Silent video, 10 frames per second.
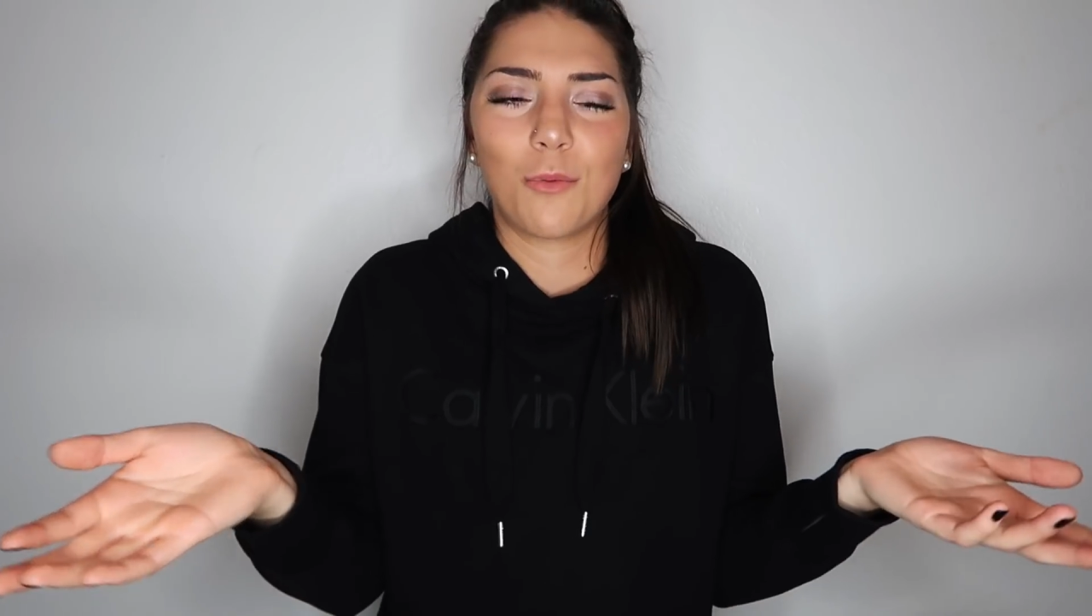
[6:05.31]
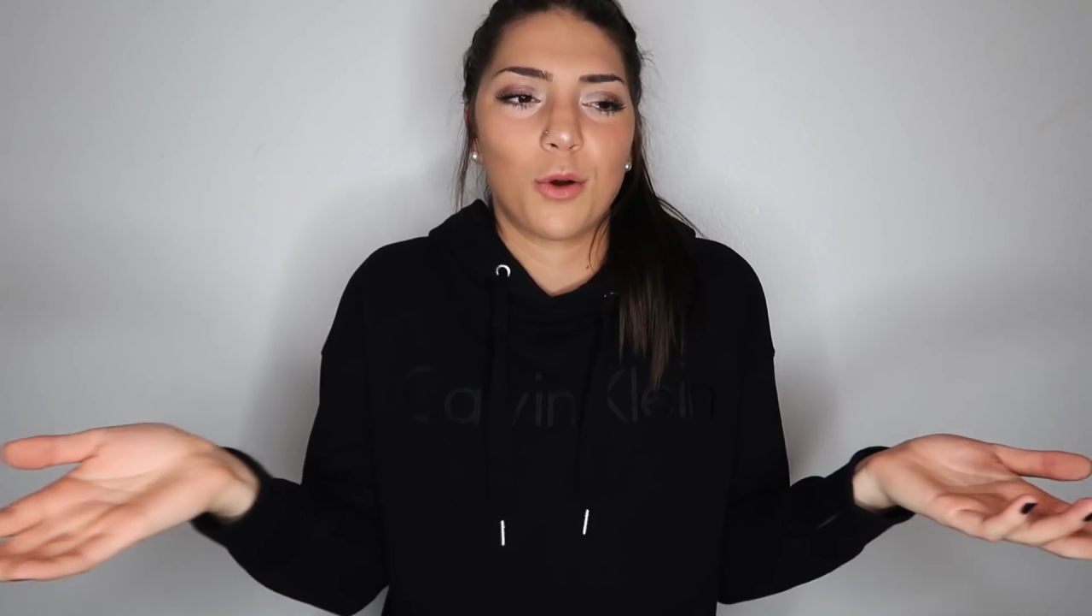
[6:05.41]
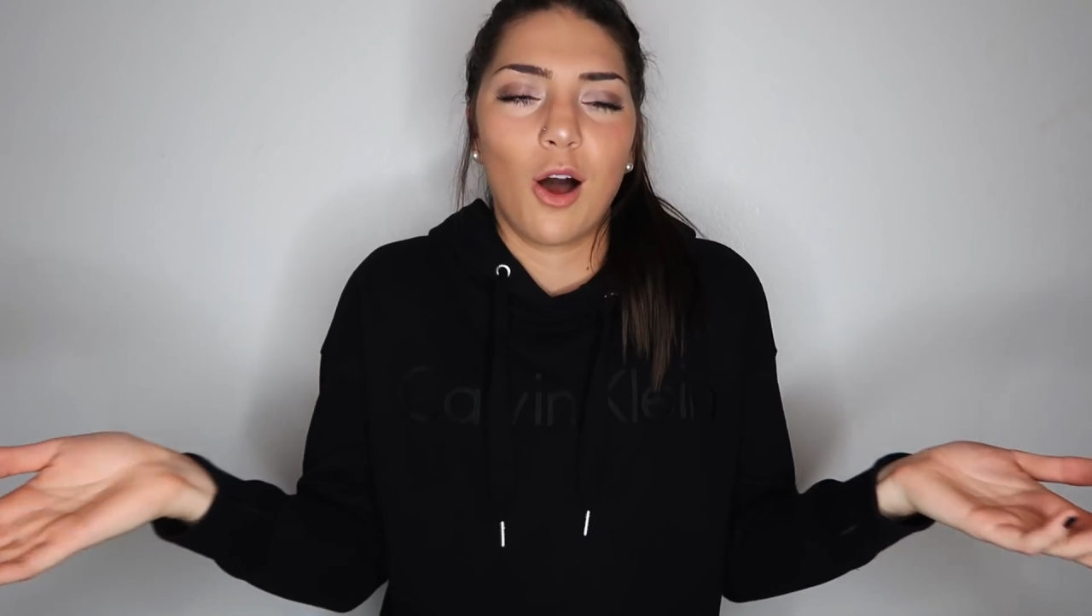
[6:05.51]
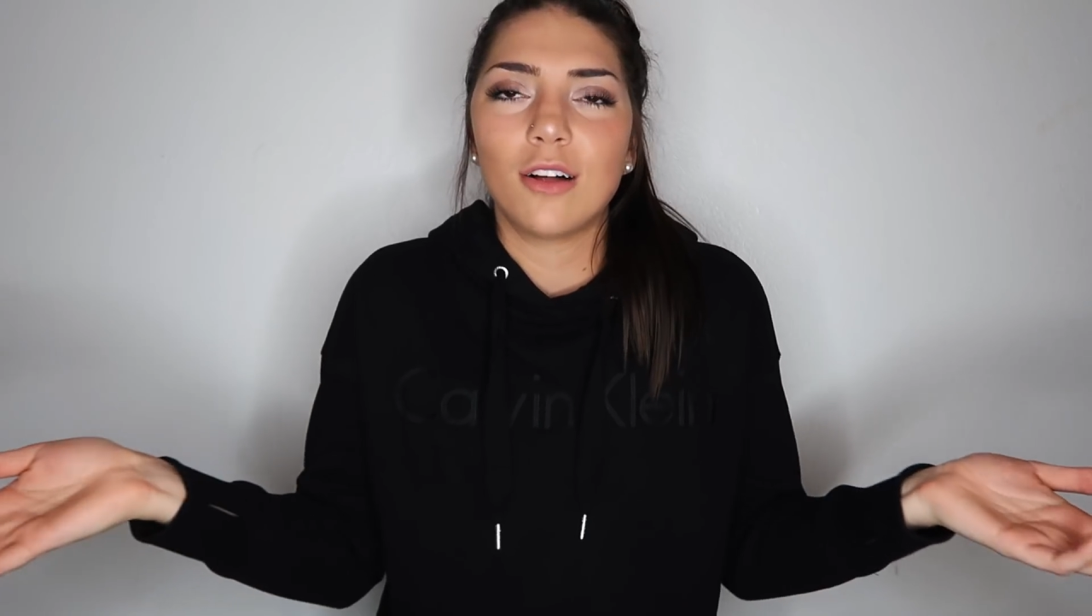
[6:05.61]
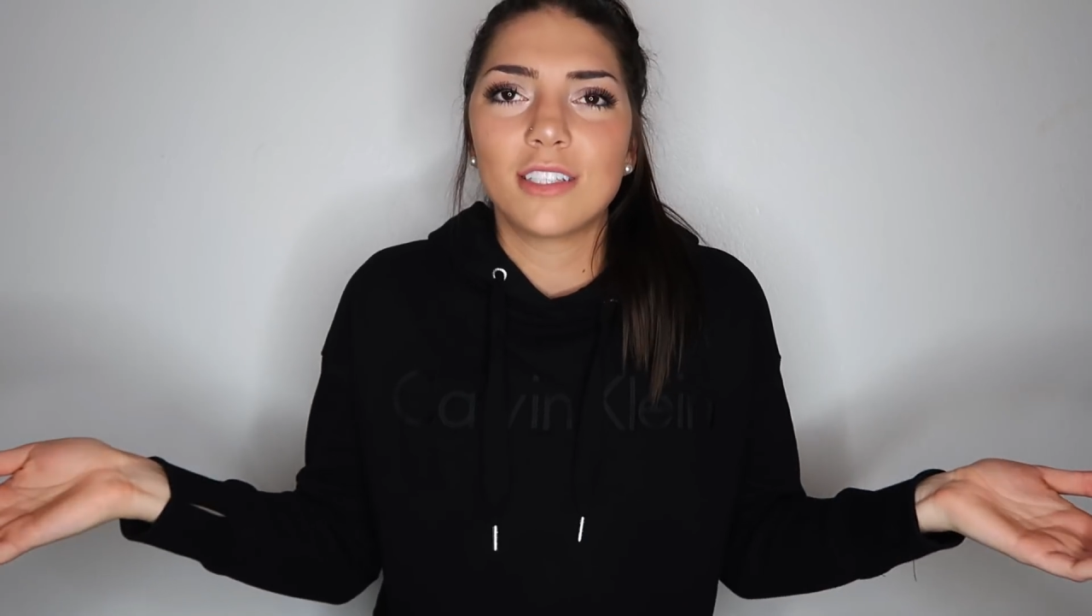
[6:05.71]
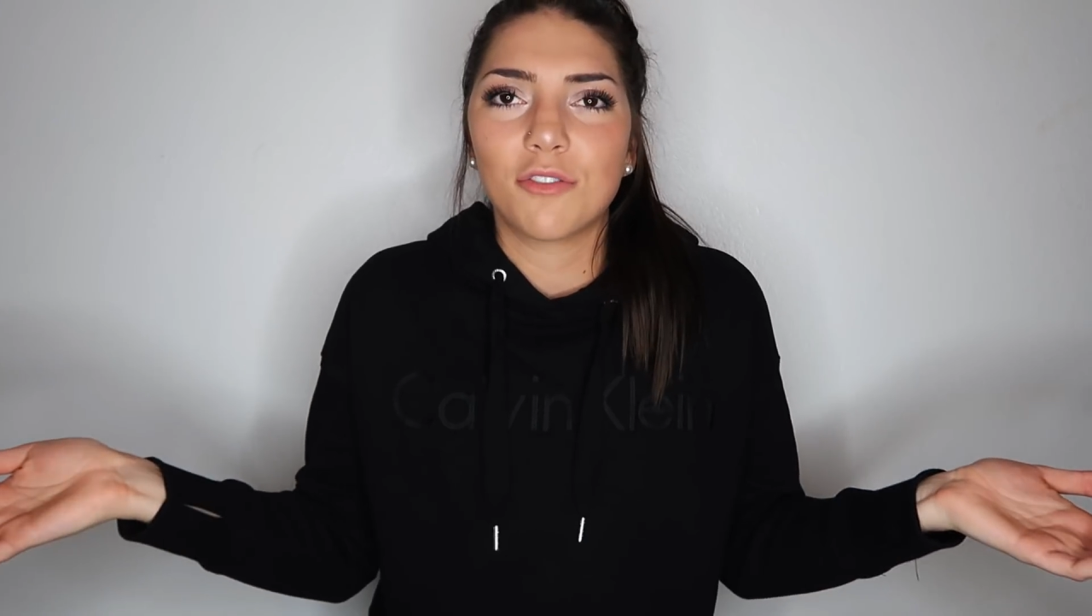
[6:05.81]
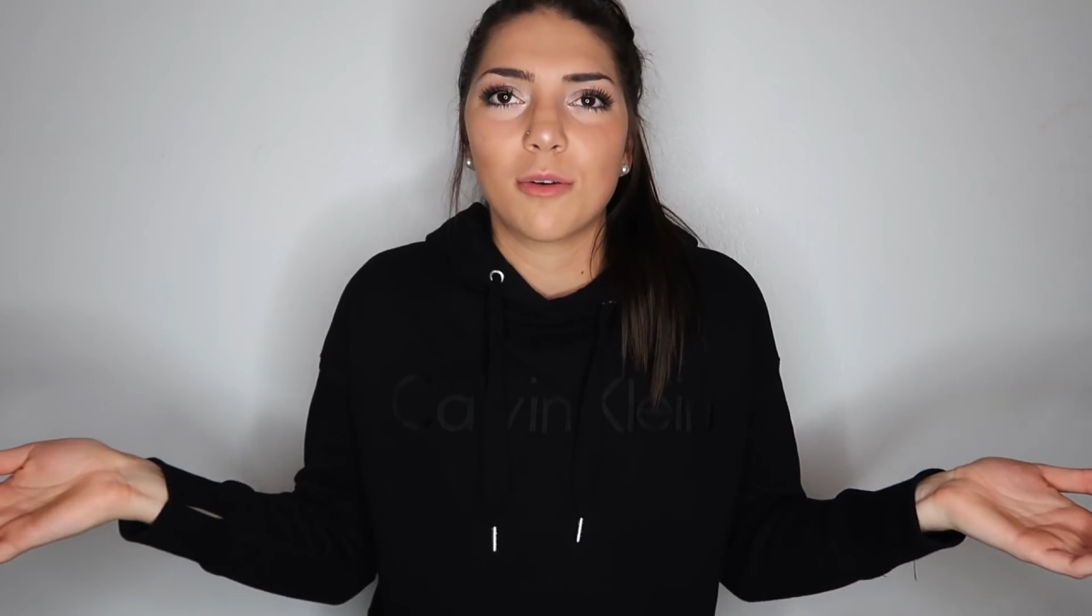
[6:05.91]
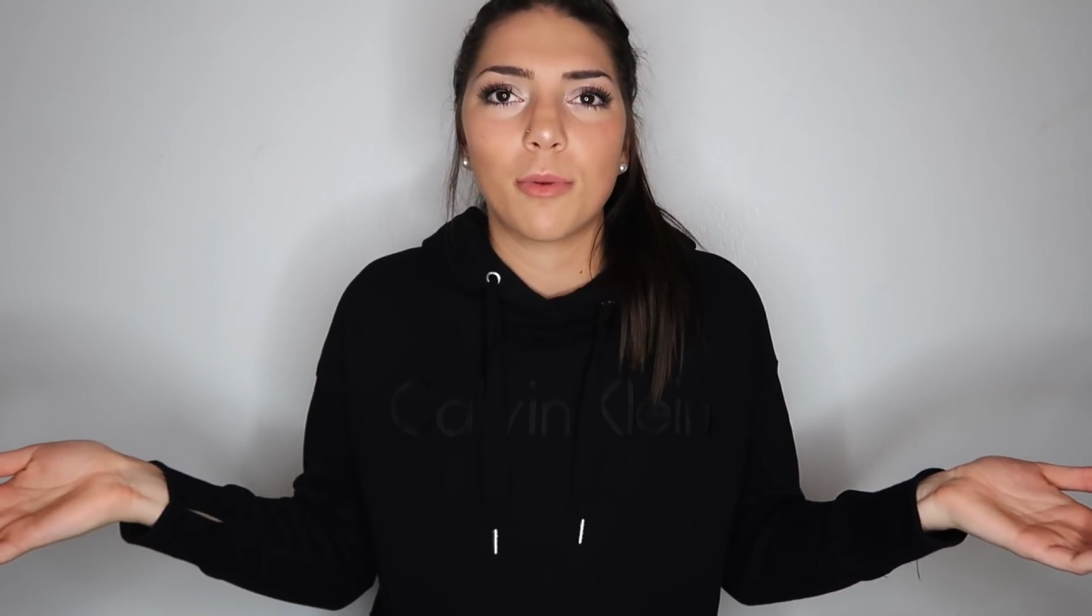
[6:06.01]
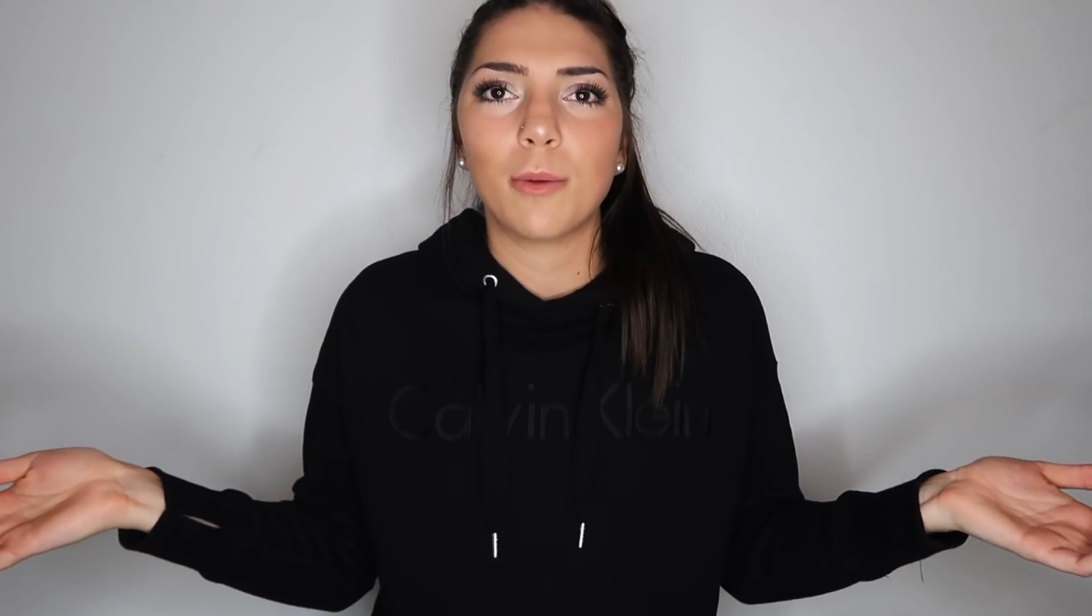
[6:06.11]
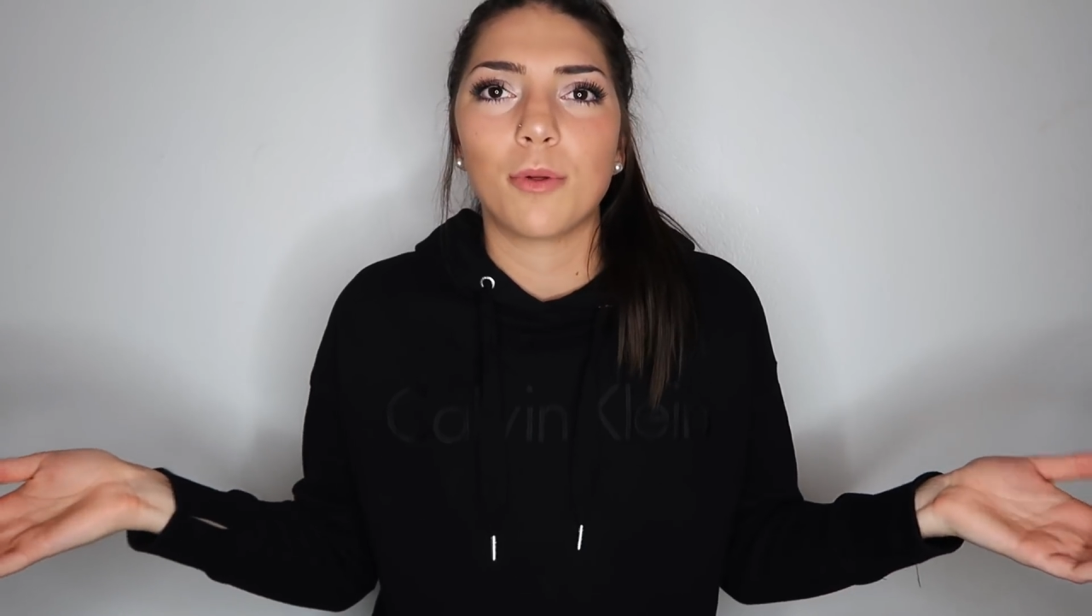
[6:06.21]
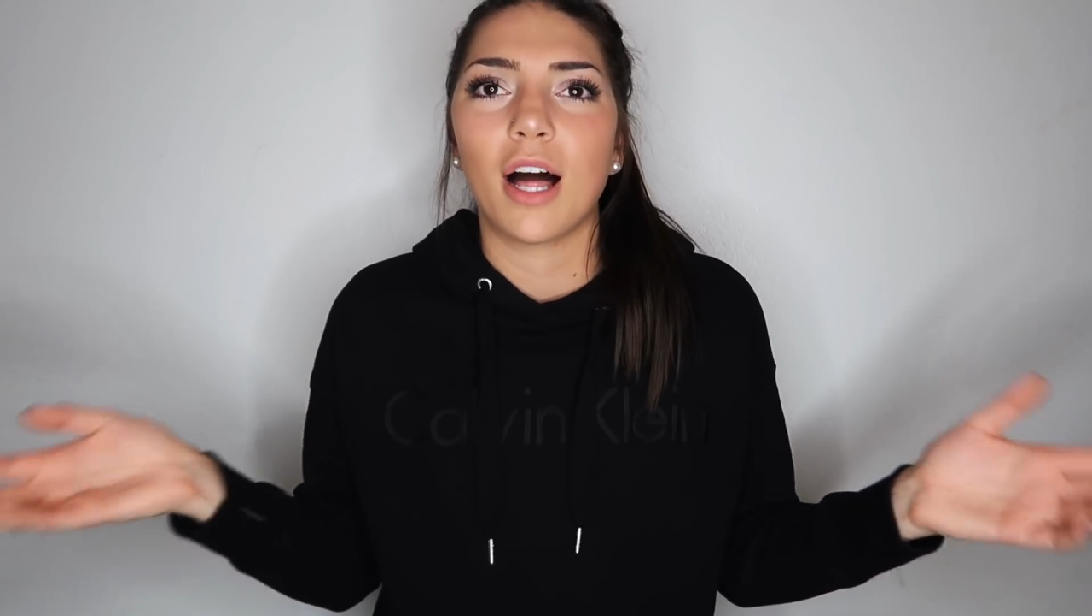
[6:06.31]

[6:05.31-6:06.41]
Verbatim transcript: we're all different people.